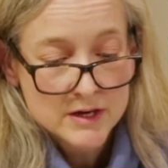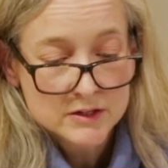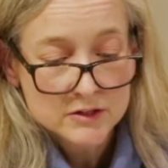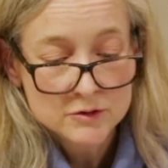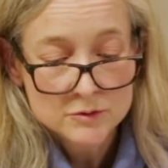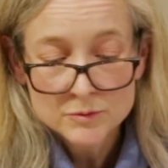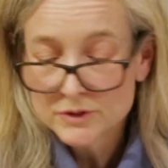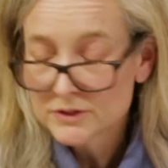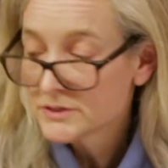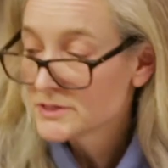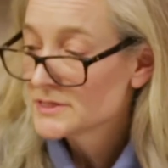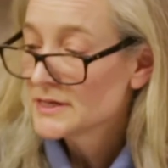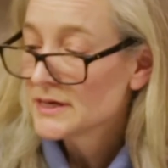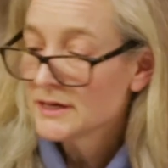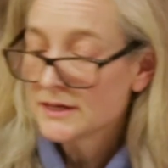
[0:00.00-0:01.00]
You will
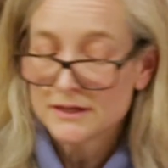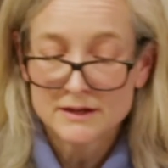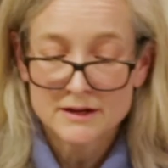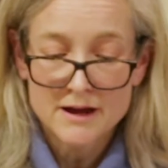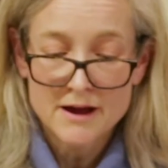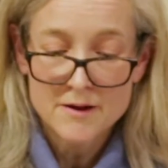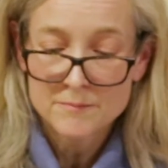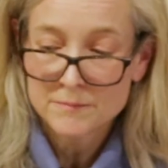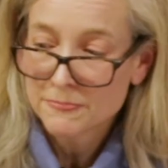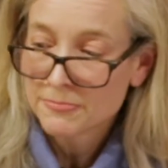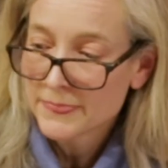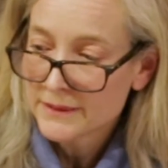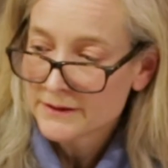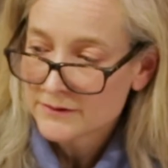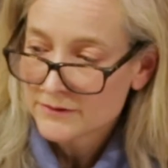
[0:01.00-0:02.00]
see
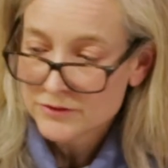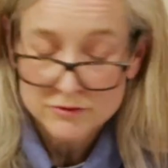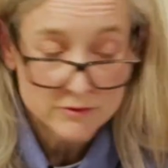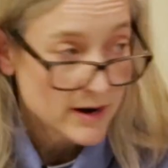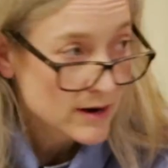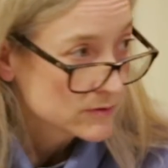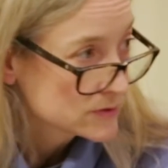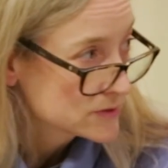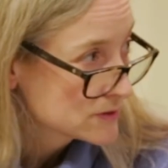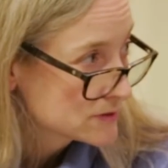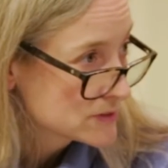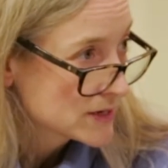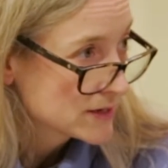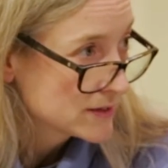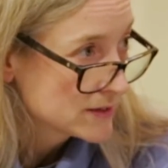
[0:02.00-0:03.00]
throughout,
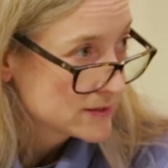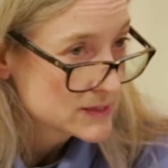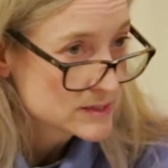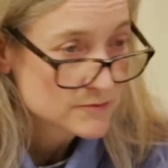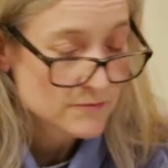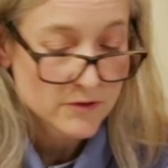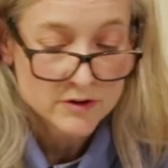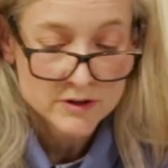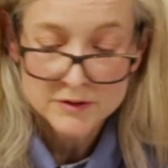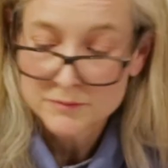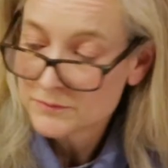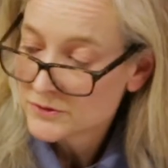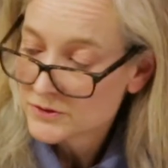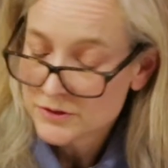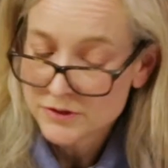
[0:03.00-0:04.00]
certainly this
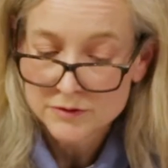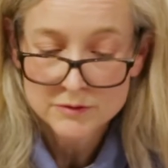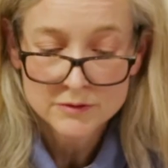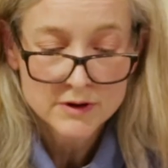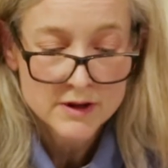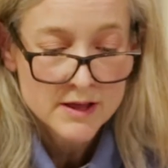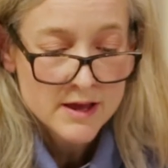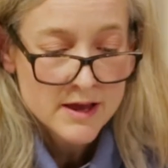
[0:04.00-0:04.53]
volume too,